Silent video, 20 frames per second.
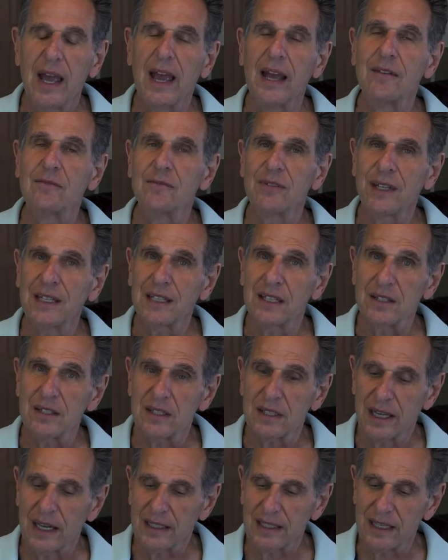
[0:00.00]
and
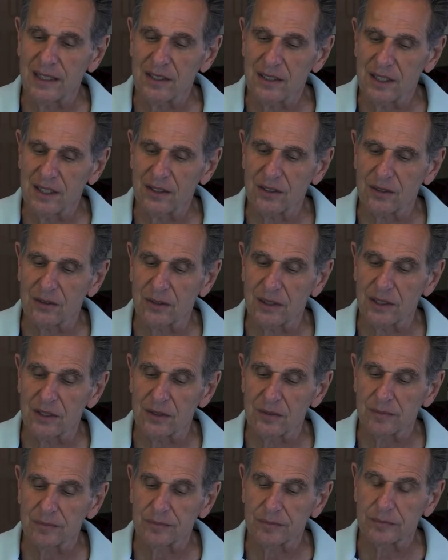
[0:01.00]
Venus at 18
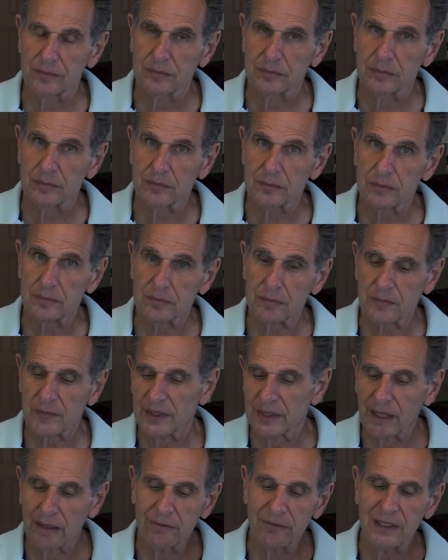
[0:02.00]
degrees.
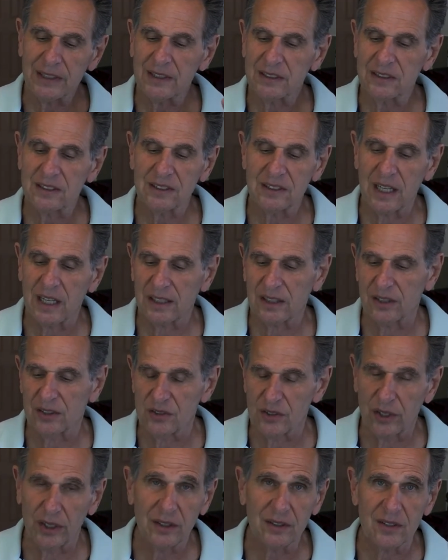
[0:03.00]
Now, Venus is not
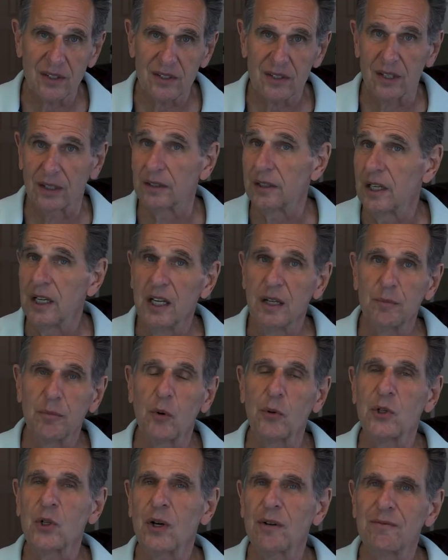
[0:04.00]
conjunct the sun,
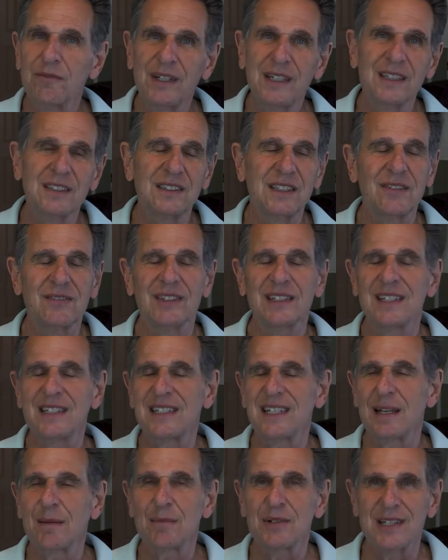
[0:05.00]
but when you have Venus even the
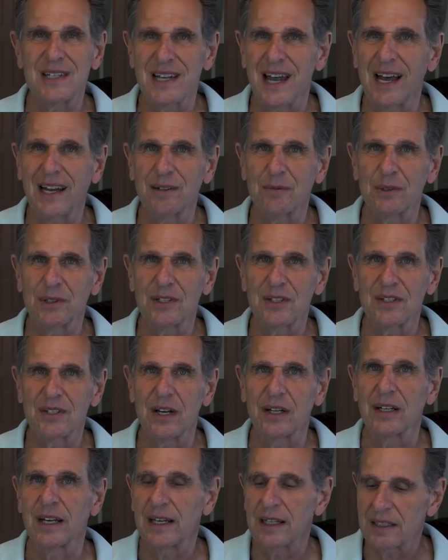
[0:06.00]
same sign with the
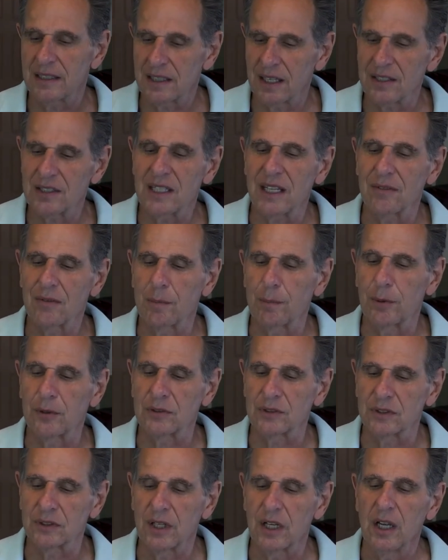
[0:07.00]
sun, it does give a
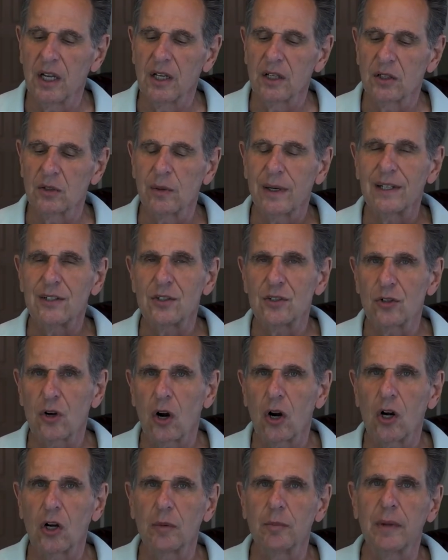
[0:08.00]
person great
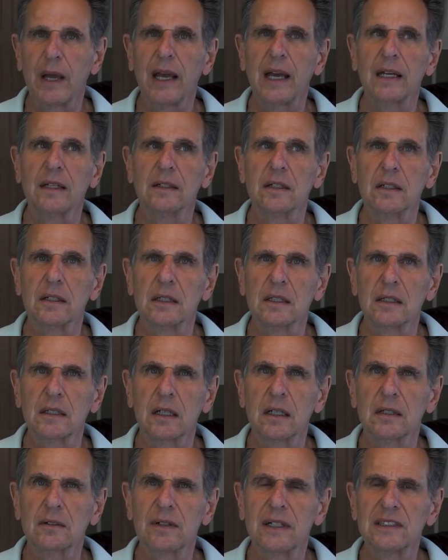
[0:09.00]
charm and a
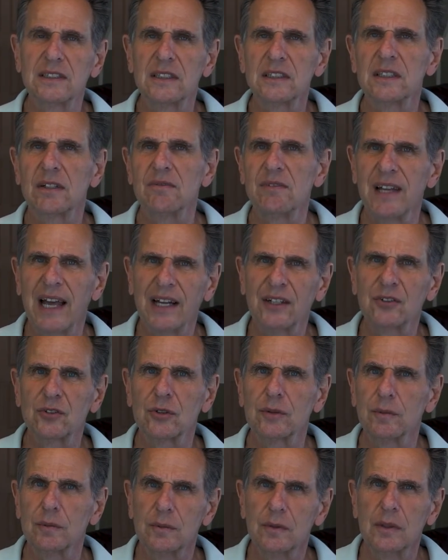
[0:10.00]
great sense of
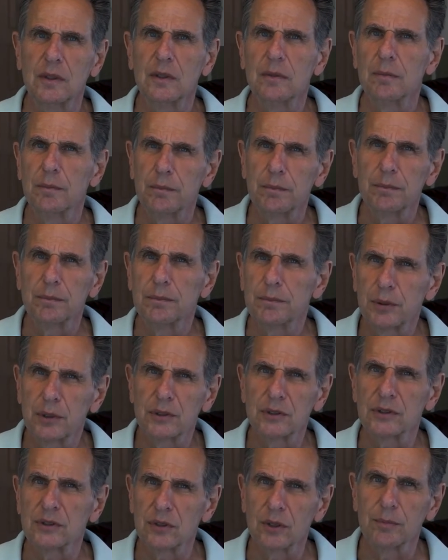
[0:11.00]
natural
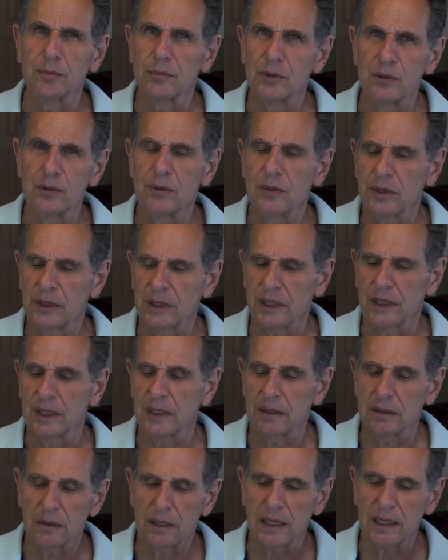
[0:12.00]
personal beauty.
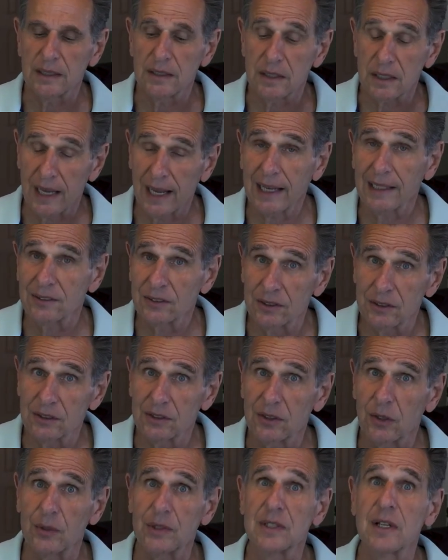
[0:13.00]
And it's Cancer,
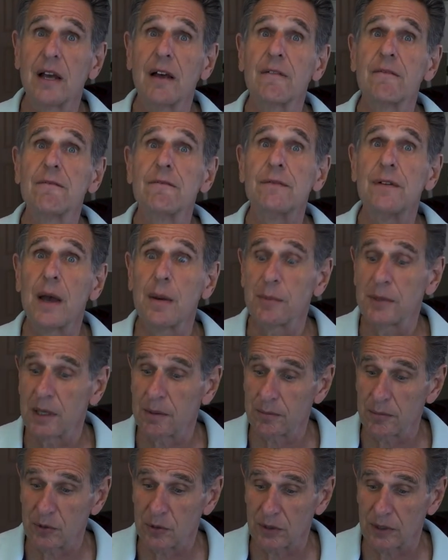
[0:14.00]
so it's
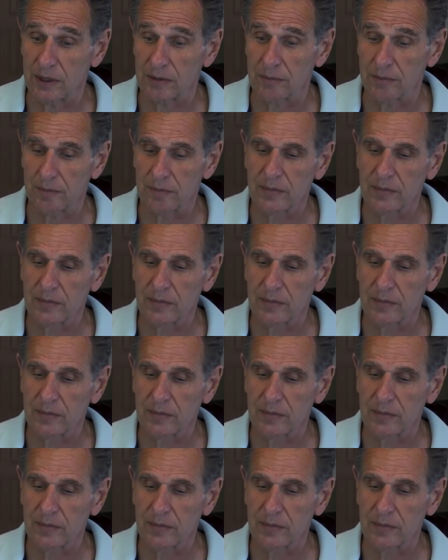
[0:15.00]
feminine beauty.